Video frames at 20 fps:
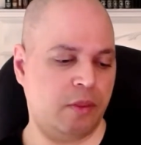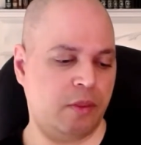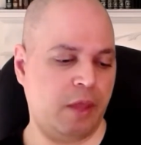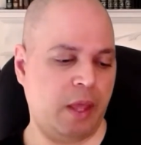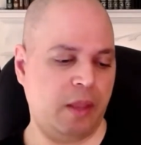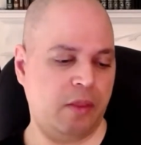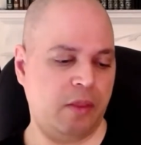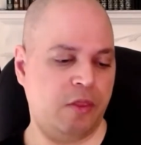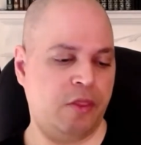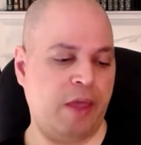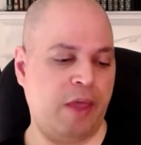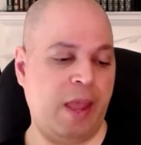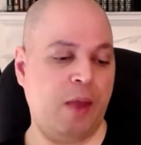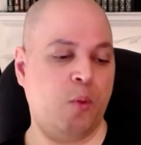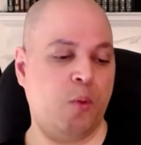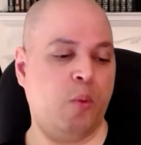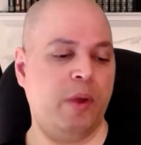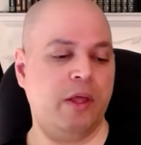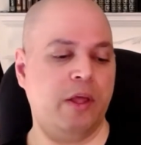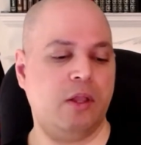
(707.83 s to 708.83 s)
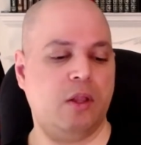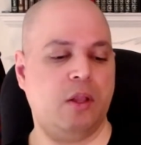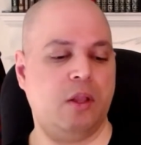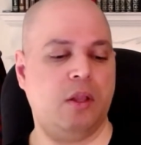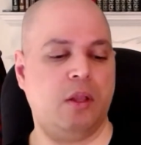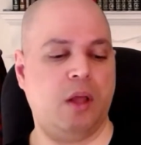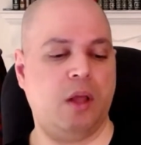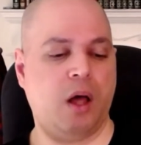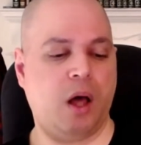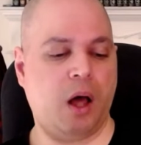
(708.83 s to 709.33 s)
they
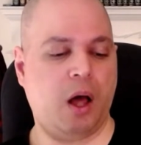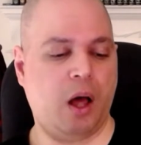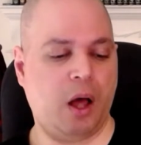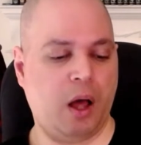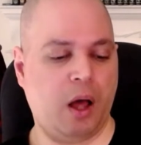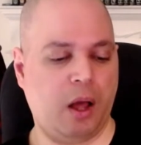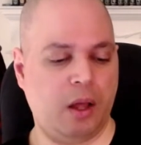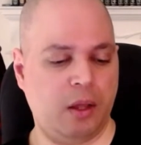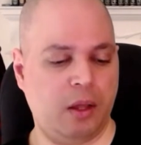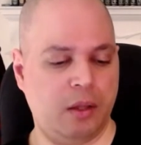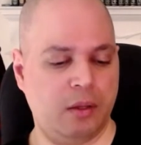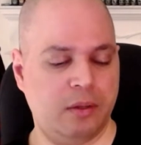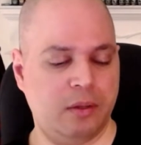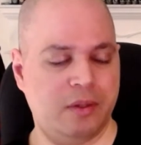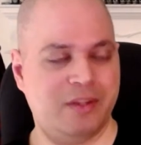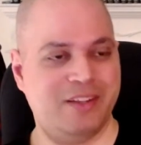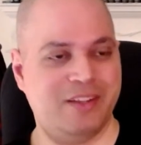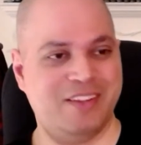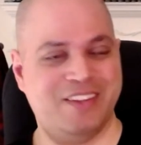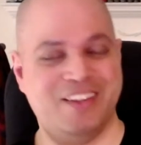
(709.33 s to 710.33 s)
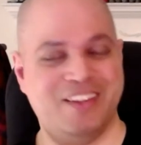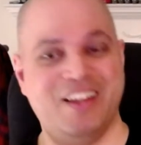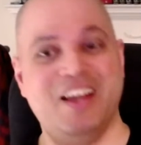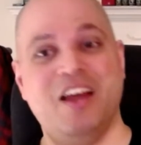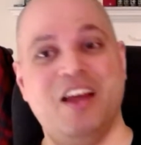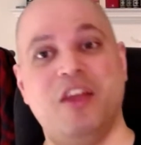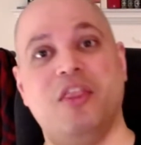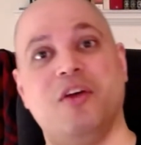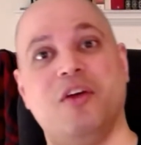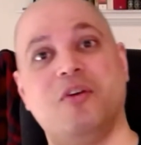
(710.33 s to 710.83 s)
will
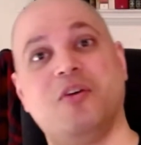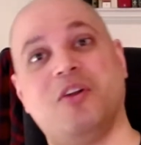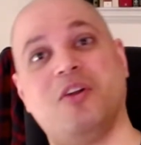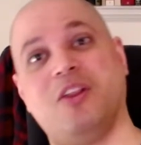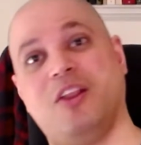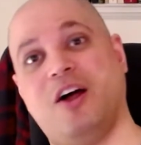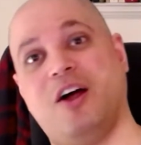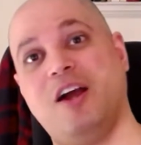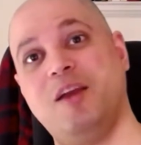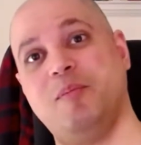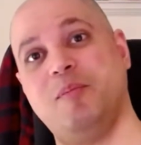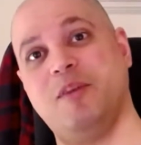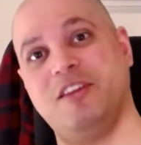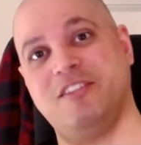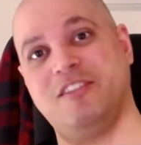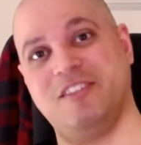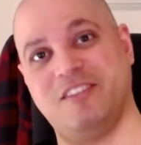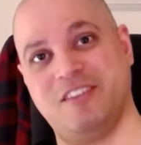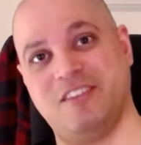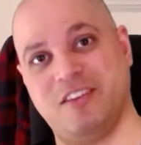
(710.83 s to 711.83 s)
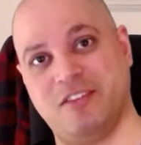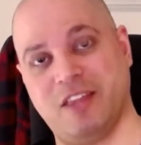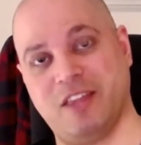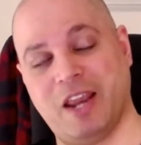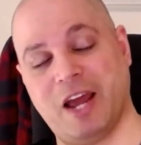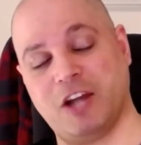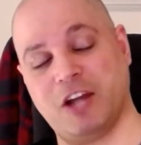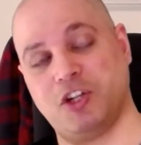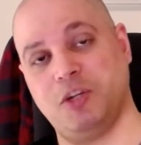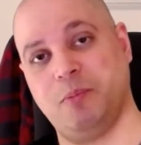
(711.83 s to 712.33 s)
there are a lot of businesses that
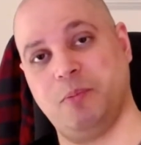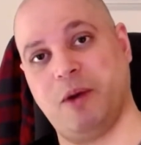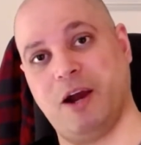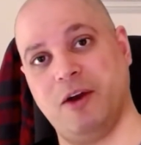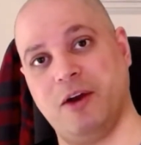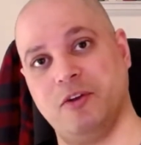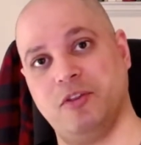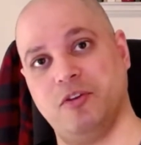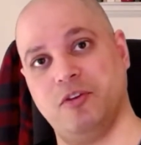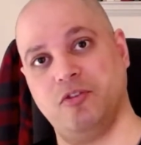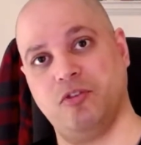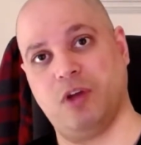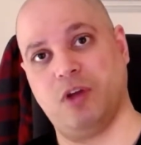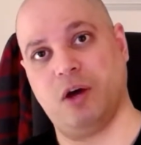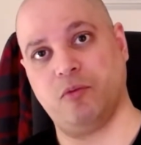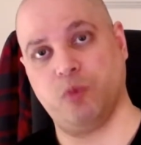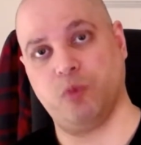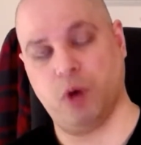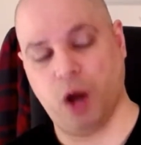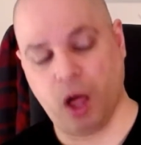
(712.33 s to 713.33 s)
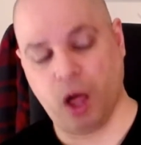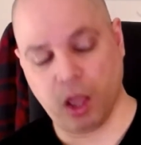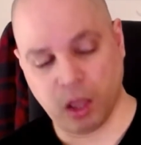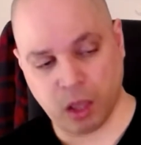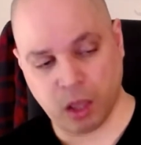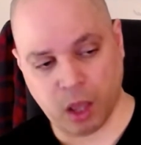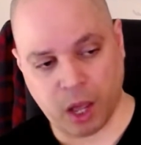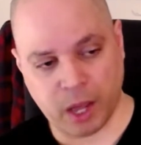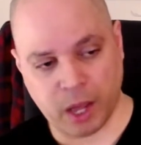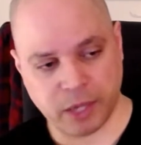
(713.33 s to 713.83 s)
actually pirate their software, a
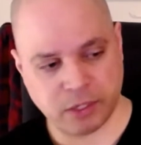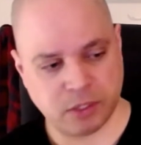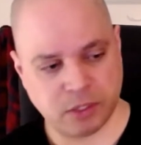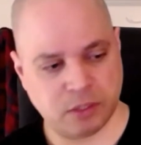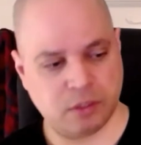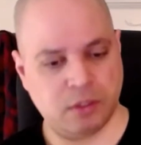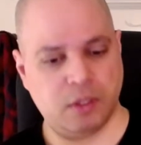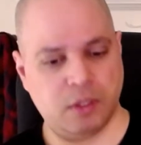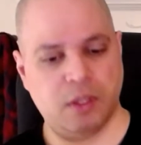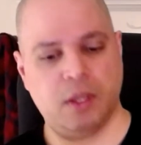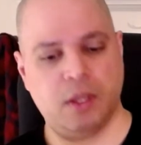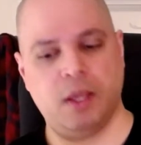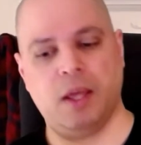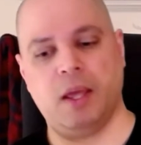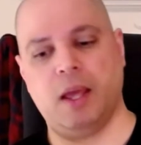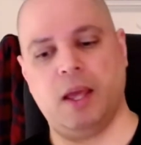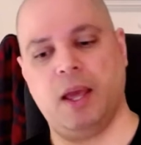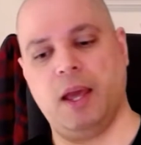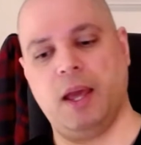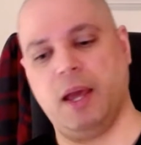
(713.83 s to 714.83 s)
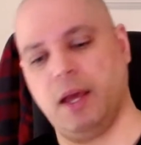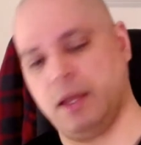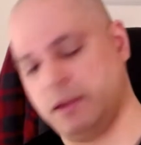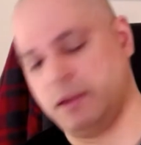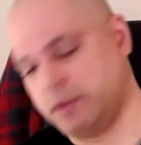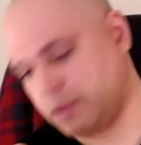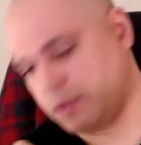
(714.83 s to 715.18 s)
lot. And